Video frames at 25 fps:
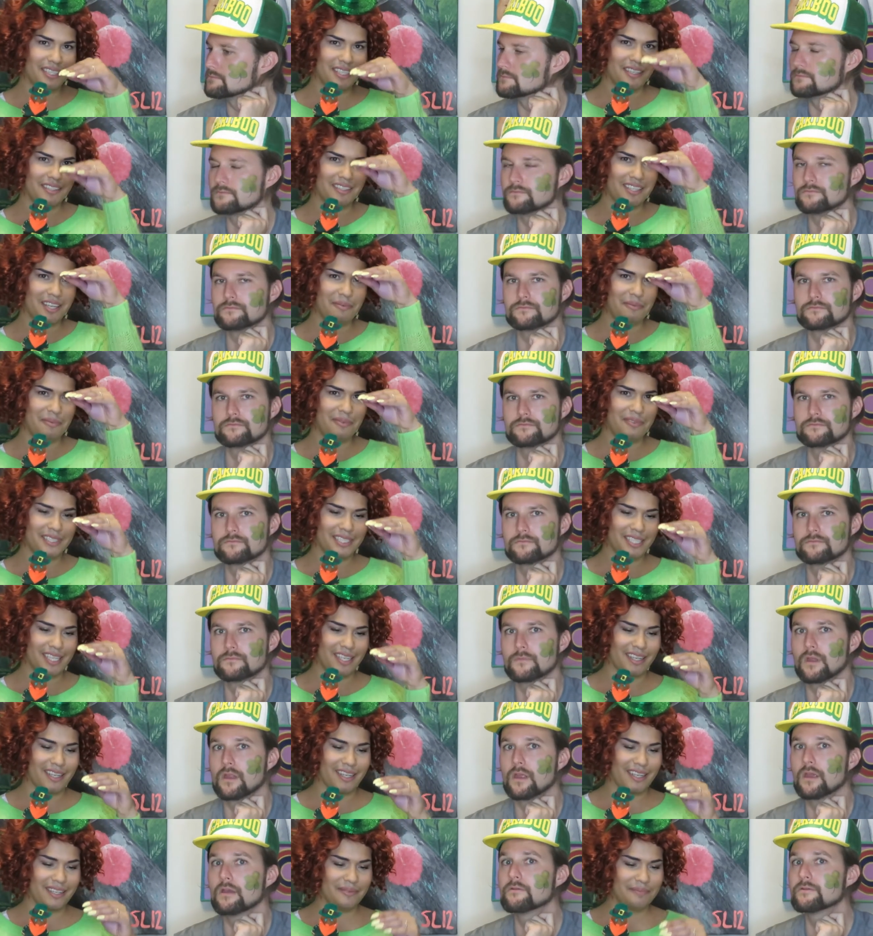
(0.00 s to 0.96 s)
Speaker 1: sit on top of
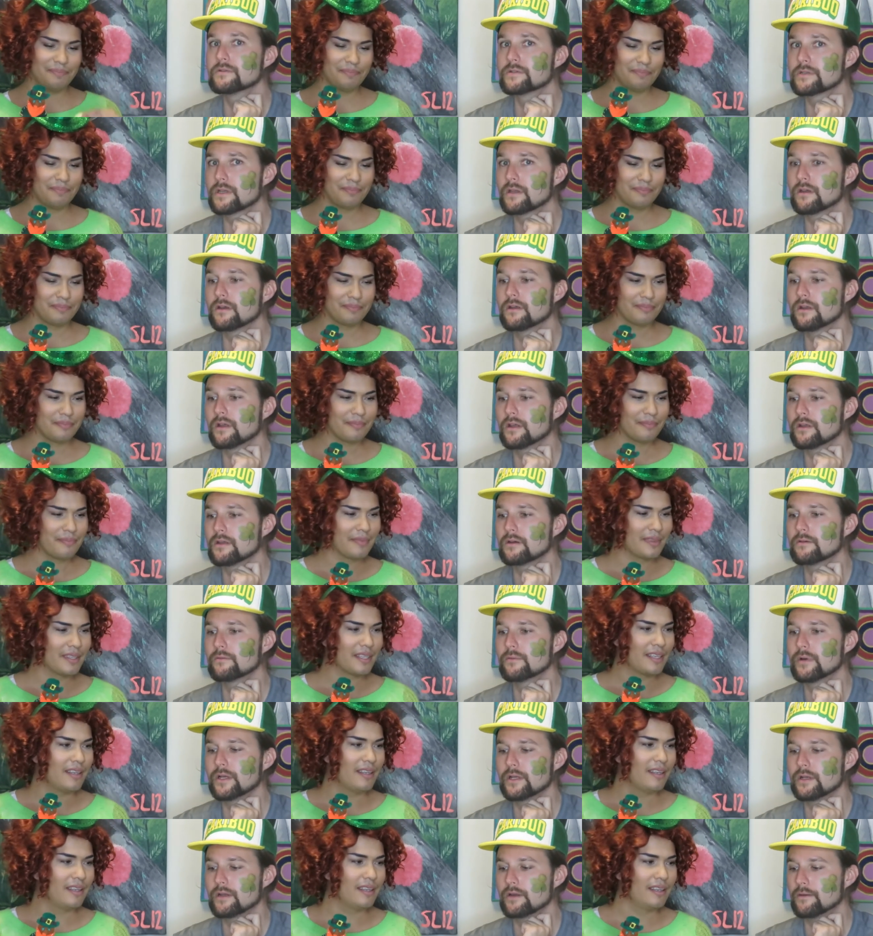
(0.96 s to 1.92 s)
each other. It was good, I
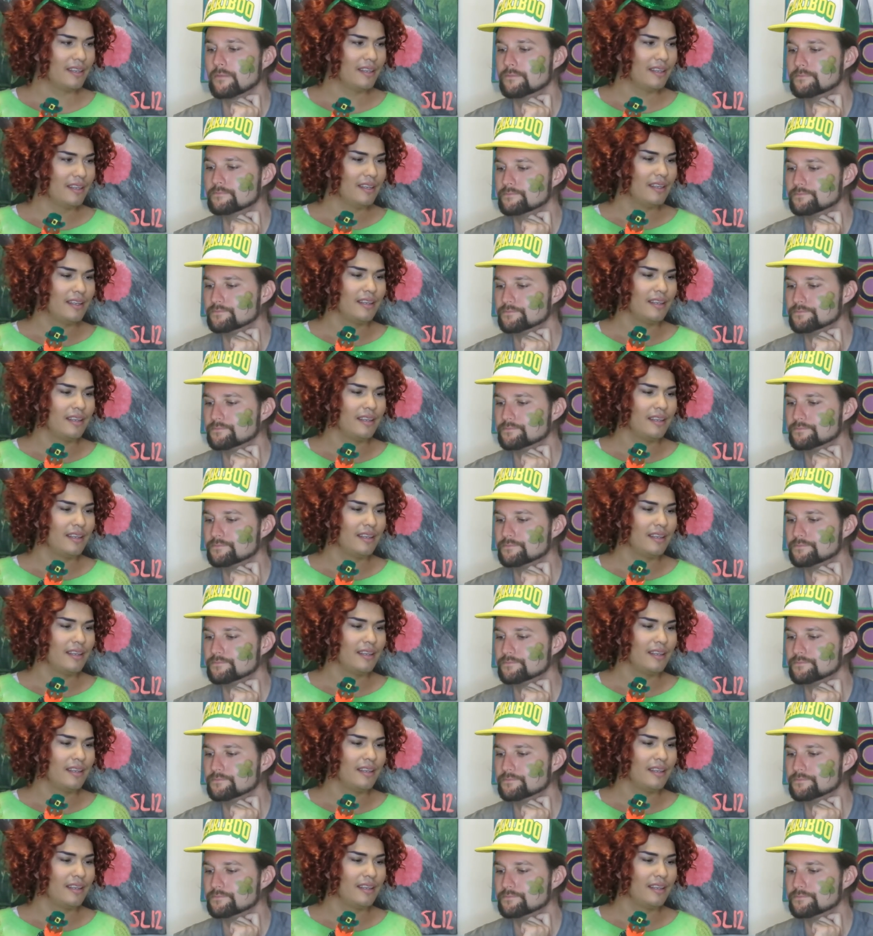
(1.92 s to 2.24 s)
don't mind it.